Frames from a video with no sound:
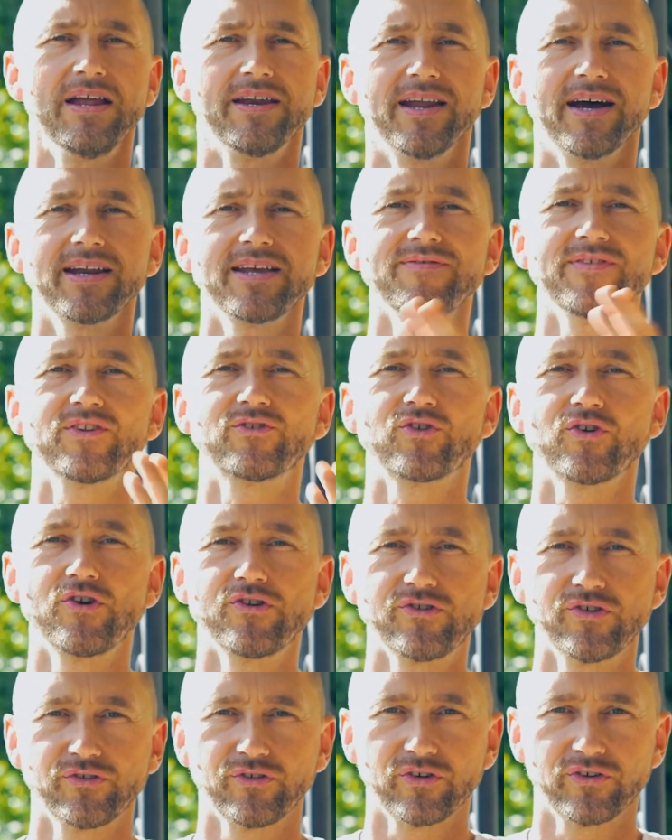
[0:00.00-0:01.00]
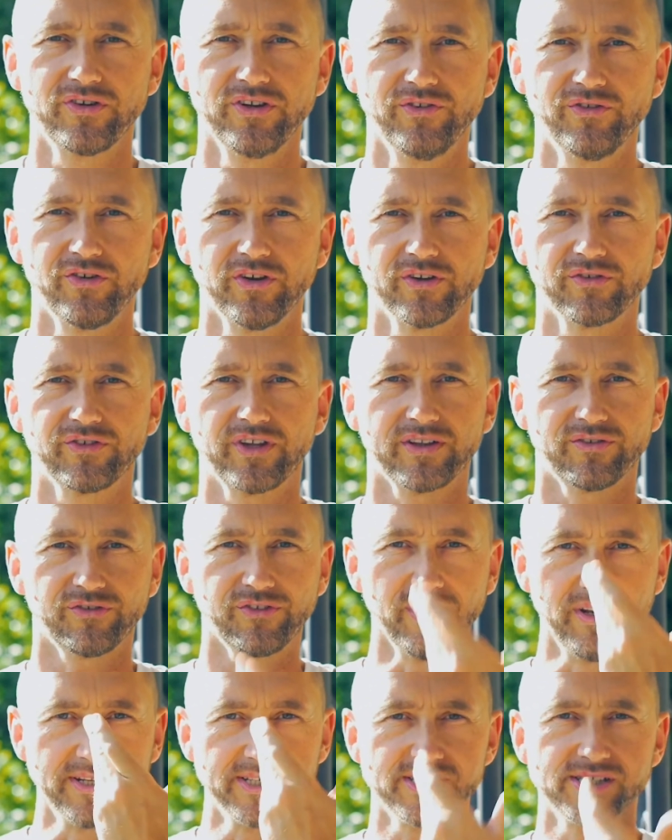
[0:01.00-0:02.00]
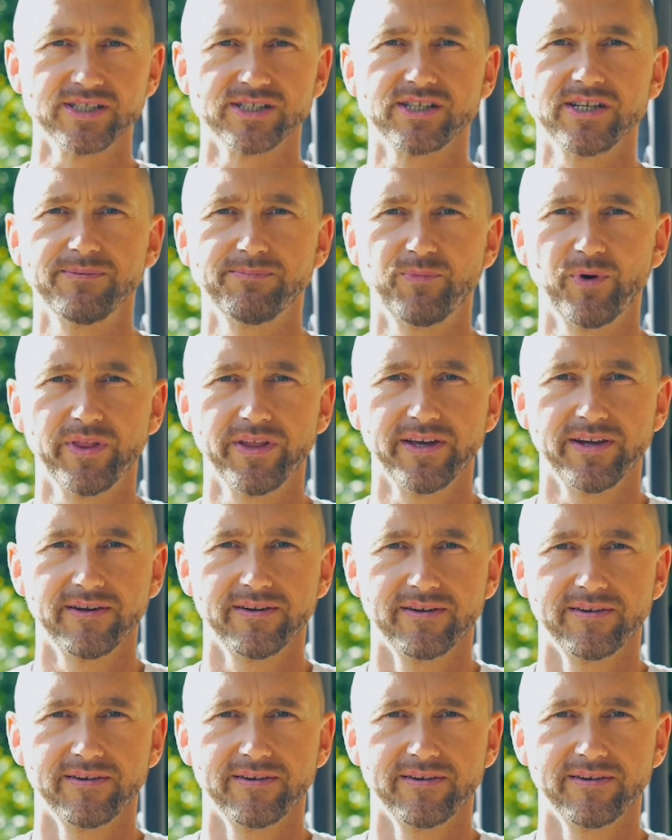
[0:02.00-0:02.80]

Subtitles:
not even churches are teaching us that stillness is deep within.